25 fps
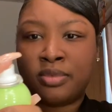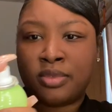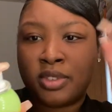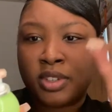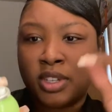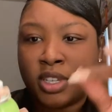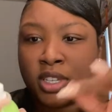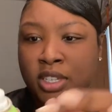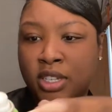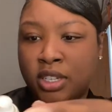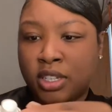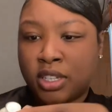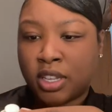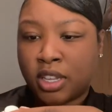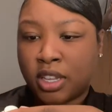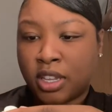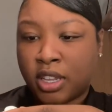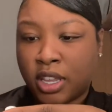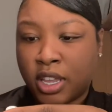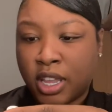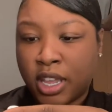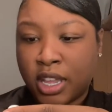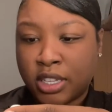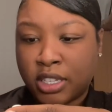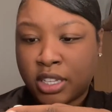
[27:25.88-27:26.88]
This is
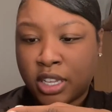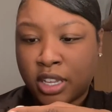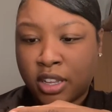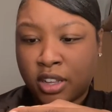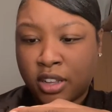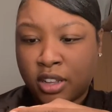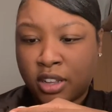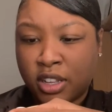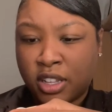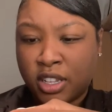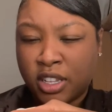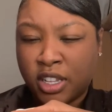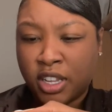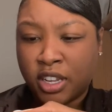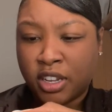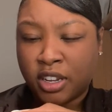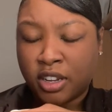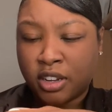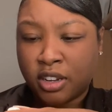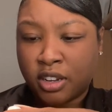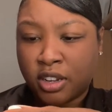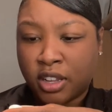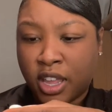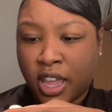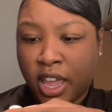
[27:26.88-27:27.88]
like, it has like a clear
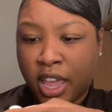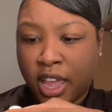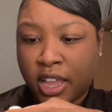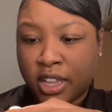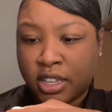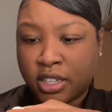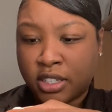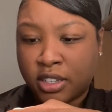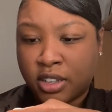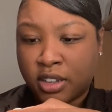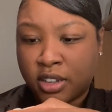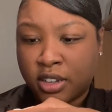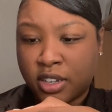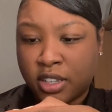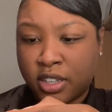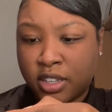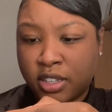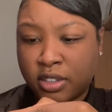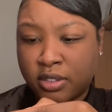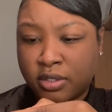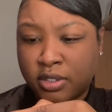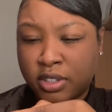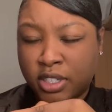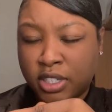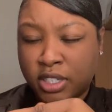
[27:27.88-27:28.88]
cast on
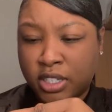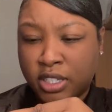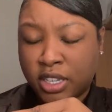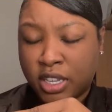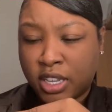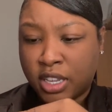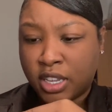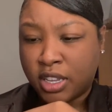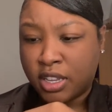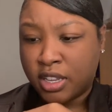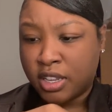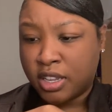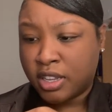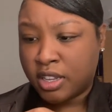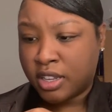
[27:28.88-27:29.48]
it, which is like,